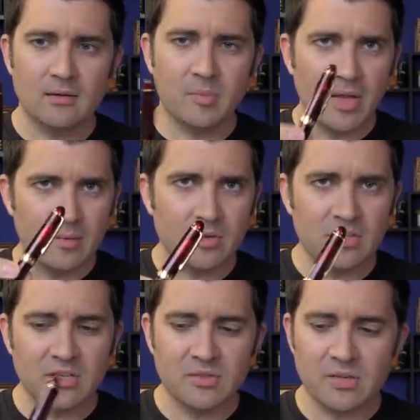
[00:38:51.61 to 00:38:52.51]
Platinum
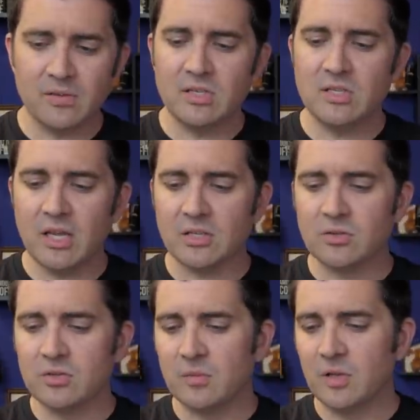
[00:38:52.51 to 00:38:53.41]
thirty-seven seventy-six
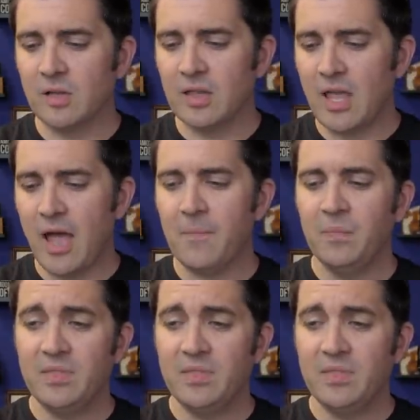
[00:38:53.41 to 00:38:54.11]
or something like that.